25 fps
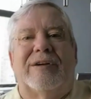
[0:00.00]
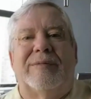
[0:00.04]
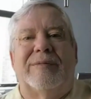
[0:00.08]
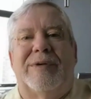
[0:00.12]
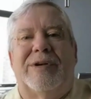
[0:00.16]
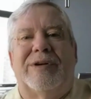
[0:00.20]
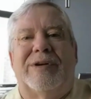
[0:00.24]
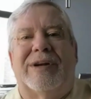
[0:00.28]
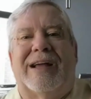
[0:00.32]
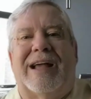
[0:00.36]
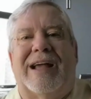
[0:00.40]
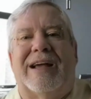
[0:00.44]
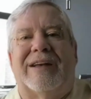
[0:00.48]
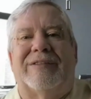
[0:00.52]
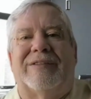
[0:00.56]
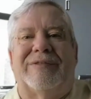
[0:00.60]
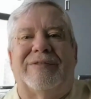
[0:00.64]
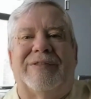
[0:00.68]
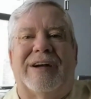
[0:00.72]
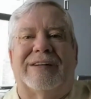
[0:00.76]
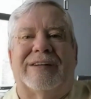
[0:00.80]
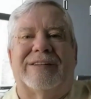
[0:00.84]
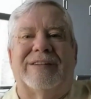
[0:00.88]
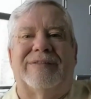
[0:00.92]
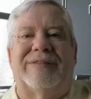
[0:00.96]
Communicate
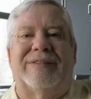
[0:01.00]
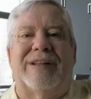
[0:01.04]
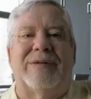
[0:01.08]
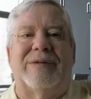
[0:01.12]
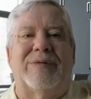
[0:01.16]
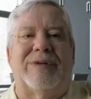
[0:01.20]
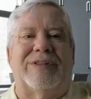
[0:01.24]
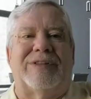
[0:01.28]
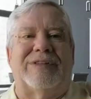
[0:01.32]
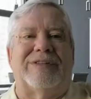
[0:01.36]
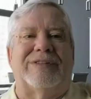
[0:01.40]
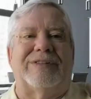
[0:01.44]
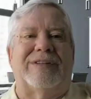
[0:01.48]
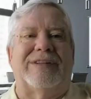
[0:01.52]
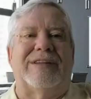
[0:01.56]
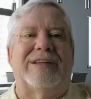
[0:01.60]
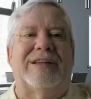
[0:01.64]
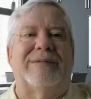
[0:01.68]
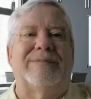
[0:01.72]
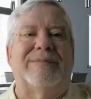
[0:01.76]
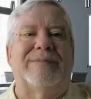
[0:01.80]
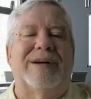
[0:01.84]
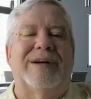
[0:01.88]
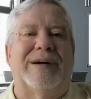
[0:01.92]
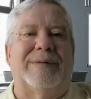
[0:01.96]
effectively with your
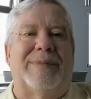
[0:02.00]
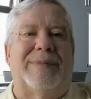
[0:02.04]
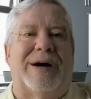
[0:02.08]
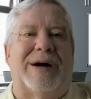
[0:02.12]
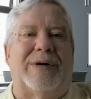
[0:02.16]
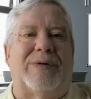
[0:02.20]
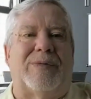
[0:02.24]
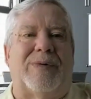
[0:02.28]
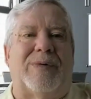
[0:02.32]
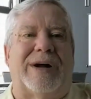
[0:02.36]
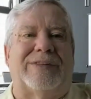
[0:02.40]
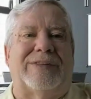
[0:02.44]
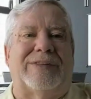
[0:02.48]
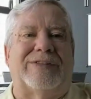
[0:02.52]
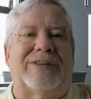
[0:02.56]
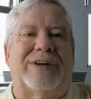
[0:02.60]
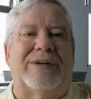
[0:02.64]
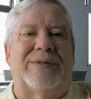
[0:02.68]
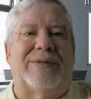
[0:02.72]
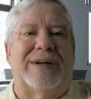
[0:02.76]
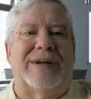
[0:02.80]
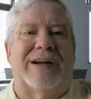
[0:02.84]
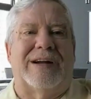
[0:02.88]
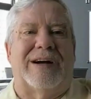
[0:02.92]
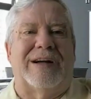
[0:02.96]
team about what's
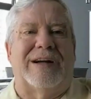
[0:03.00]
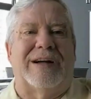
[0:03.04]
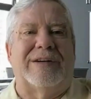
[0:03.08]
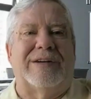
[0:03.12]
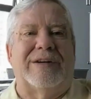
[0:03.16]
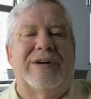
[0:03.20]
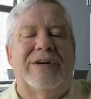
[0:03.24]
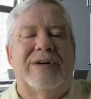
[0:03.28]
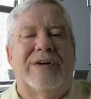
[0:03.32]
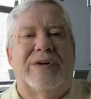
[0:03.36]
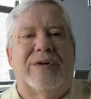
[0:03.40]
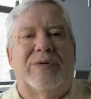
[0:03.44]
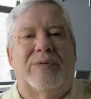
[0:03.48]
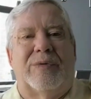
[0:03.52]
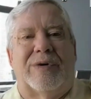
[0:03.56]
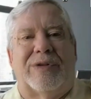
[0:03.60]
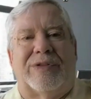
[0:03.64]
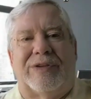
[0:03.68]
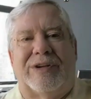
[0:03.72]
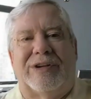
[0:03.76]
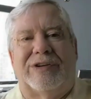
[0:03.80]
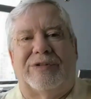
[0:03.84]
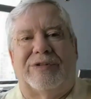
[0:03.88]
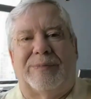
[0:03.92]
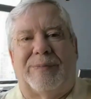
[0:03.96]
going on
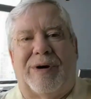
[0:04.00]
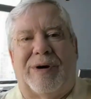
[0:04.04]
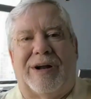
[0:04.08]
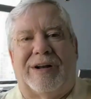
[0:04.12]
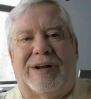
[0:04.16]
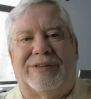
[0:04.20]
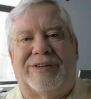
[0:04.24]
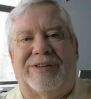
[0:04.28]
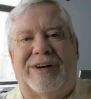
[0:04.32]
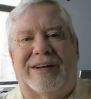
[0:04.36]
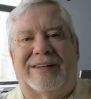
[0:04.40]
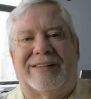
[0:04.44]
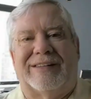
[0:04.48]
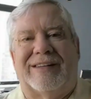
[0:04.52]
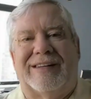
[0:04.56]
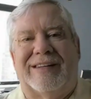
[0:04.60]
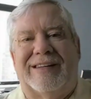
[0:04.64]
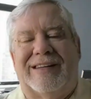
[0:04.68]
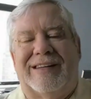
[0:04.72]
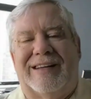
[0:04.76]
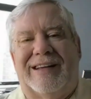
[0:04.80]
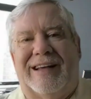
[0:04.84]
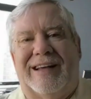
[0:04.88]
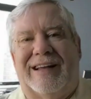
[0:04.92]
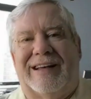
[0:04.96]
with each project
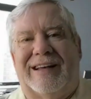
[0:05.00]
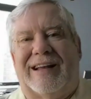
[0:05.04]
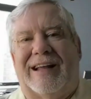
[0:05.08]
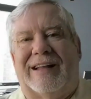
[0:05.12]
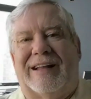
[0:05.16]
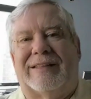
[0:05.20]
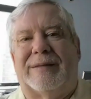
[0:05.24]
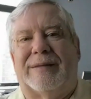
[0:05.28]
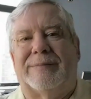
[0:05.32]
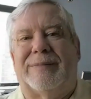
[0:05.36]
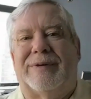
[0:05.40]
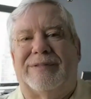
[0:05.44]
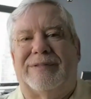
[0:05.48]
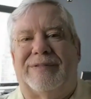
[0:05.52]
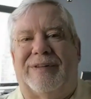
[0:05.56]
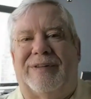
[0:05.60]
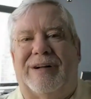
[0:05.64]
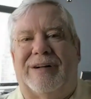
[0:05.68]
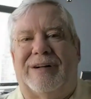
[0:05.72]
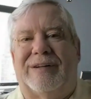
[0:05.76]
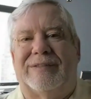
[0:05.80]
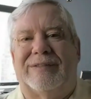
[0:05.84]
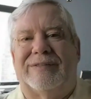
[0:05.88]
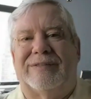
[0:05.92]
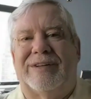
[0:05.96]
and get them
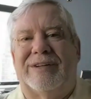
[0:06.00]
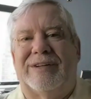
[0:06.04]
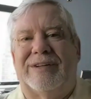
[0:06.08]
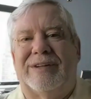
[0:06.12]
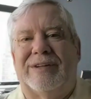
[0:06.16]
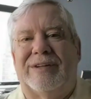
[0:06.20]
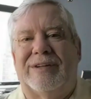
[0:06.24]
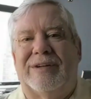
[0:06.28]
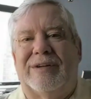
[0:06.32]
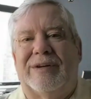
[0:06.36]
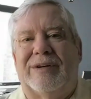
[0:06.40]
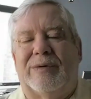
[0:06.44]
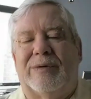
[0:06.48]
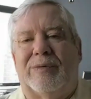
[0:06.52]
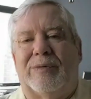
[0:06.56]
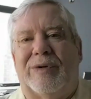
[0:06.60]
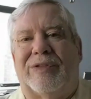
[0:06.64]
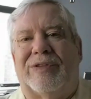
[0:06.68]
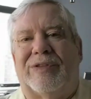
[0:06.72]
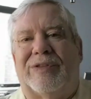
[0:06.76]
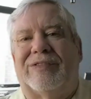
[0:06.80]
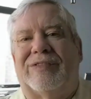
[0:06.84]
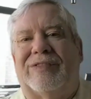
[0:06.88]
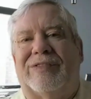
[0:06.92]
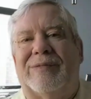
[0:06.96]
involved.
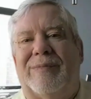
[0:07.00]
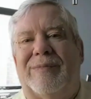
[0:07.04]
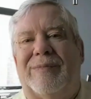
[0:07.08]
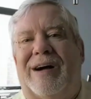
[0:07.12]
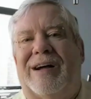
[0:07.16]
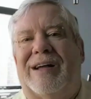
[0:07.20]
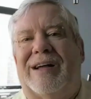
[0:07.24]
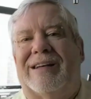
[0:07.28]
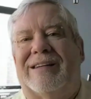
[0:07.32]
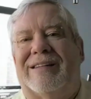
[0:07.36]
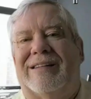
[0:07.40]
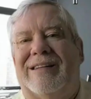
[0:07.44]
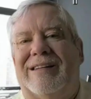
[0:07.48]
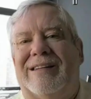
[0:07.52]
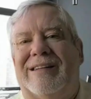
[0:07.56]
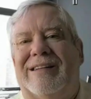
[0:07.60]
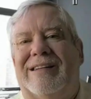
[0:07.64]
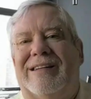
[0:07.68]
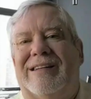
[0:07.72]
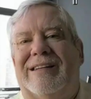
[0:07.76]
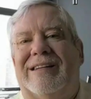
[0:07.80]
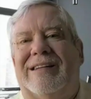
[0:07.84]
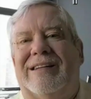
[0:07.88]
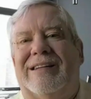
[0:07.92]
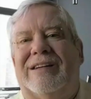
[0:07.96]
With this in mind,
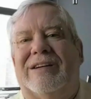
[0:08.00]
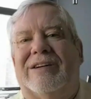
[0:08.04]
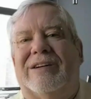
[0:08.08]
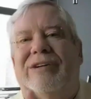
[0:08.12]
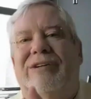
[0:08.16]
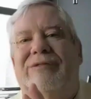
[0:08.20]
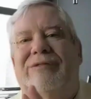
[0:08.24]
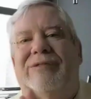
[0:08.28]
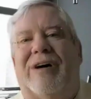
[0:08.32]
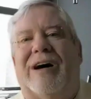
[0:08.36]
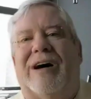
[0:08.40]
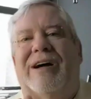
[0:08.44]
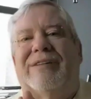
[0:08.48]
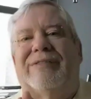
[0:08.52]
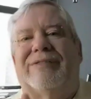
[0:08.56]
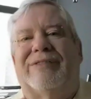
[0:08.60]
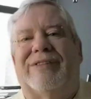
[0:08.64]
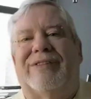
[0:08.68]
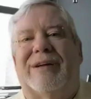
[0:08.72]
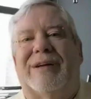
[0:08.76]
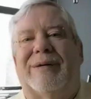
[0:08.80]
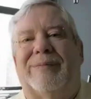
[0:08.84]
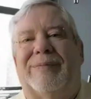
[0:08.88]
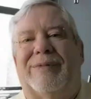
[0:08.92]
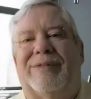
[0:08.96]
here are 5
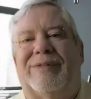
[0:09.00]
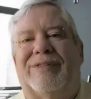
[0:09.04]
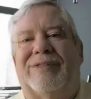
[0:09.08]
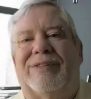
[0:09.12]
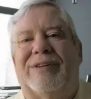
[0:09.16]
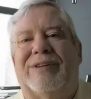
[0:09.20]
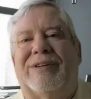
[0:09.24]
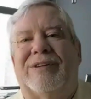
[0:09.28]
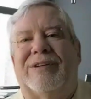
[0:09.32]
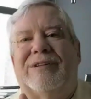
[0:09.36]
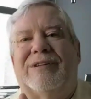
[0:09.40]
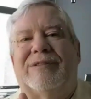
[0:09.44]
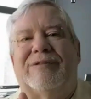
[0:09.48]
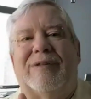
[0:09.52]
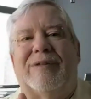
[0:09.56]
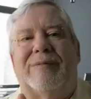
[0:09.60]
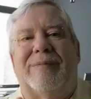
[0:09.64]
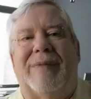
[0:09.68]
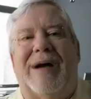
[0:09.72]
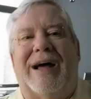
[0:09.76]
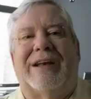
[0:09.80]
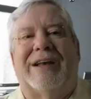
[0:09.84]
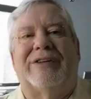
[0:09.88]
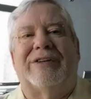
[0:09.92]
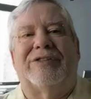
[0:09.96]
tips for
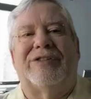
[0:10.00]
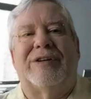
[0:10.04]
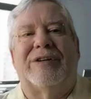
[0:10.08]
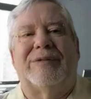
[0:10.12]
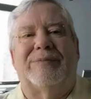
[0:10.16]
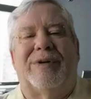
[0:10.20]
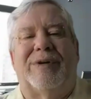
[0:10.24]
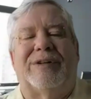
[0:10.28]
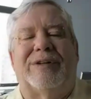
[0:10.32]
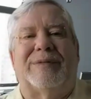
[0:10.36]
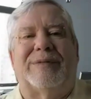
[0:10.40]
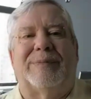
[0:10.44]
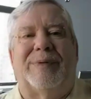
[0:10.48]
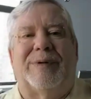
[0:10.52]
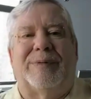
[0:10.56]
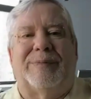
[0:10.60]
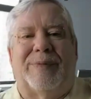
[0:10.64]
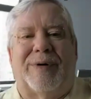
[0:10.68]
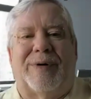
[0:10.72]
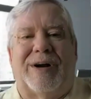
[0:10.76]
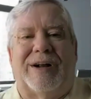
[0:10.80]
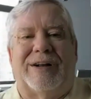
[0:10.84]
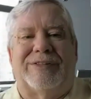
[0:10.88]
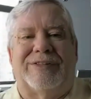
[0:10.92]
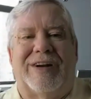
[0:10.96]
managing multiple
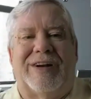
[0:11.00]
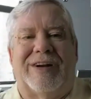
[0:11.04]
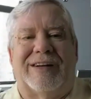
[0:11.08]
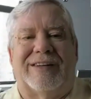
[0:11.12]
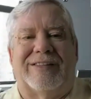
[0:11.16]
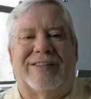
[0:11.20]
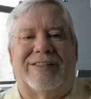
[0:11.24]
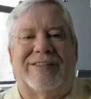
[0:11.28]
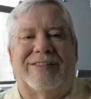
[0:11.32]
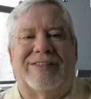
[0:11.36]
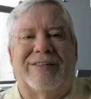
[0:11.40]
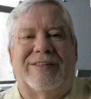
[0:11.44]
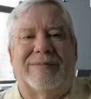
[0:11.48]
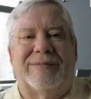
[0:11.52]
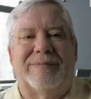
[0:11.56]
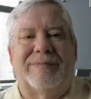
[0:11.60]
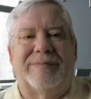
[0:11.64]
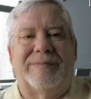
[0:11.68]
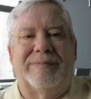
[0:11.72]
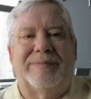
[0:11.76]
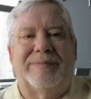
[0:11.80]
projects.